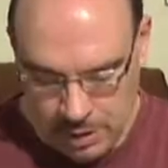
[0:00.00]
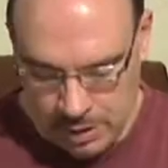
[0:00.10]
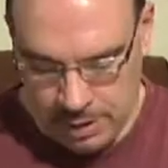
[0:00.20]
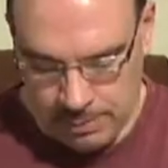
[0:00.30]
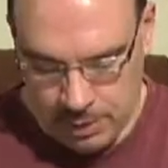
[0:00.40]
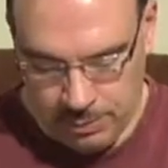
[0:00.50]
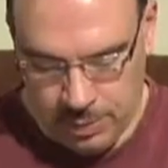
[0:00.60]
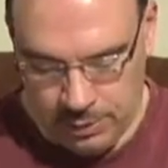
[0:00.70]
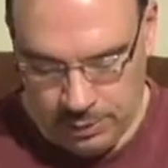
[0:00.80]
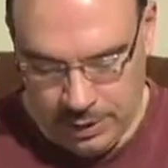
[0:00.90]

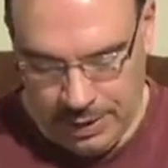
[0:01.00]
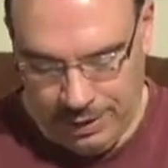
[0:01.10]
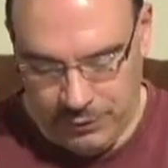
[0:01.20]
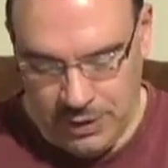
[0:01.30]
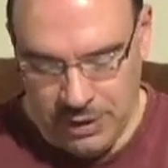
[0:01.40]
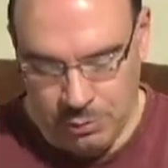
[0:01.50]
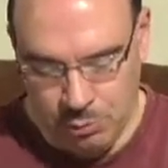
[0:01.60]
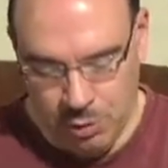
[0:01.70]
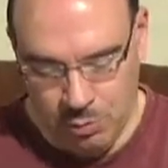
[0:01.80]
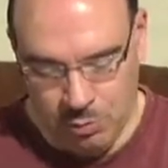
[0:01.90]
But if
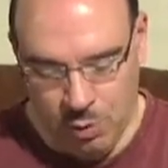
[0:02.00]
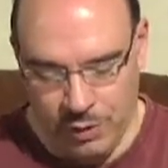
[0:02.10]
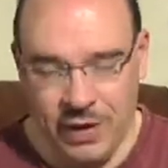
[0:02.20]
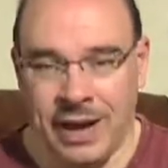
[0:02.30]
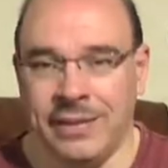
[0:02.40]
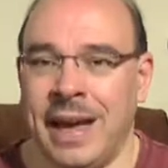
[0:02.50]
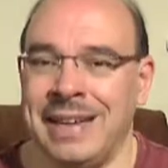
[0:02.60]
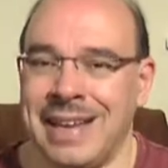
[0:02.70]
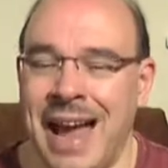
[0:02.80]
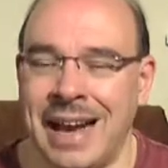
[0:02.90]
you want to find that,
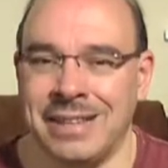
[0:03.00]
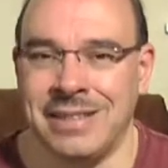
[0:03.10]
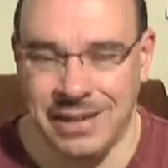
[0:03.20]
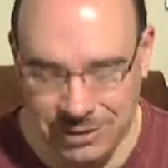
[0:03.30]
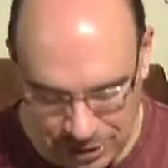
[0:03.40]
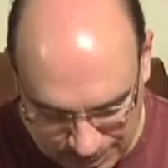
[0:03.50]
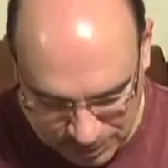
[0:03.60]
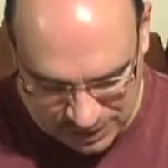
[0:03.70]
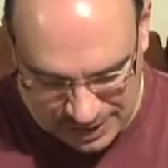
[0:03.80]
it's Acts chapter